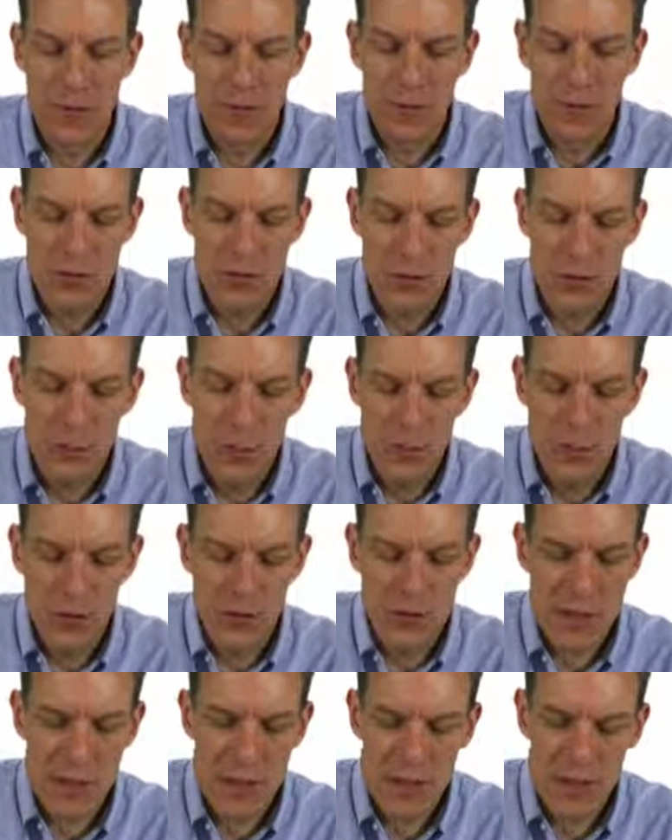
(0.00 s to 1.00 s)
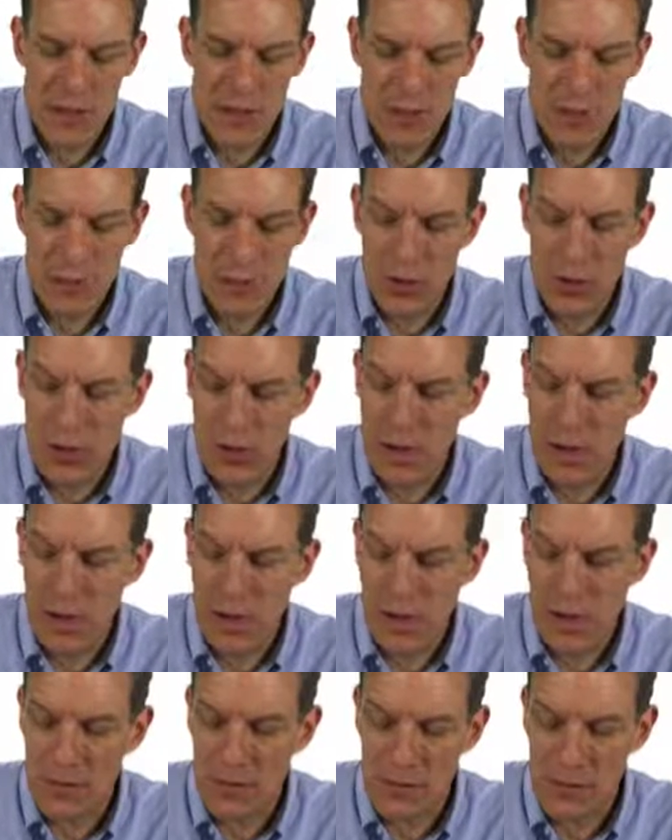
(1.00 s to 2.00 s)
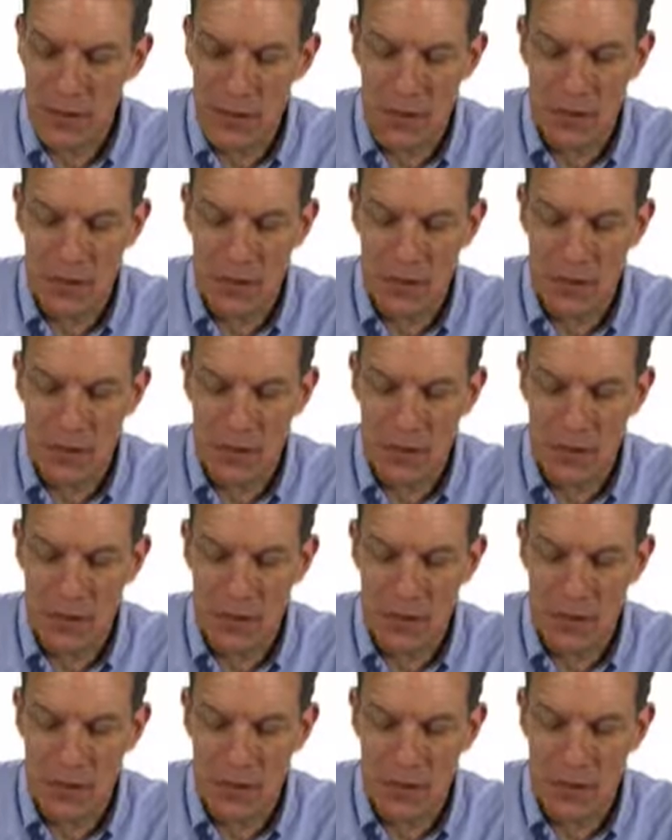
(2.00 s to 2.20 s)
So suppose that I just look at